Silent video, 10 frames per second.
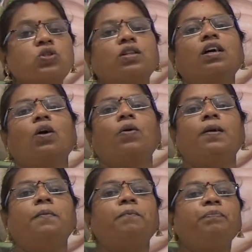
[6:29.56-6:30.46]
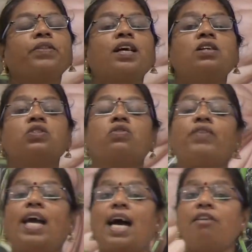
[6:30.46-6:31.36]
to the ground. So
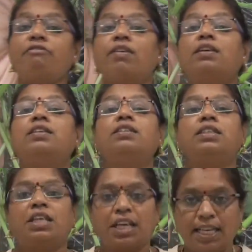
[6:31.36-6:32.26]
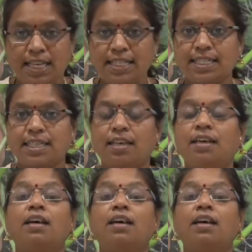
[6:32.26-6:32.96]
we have trees,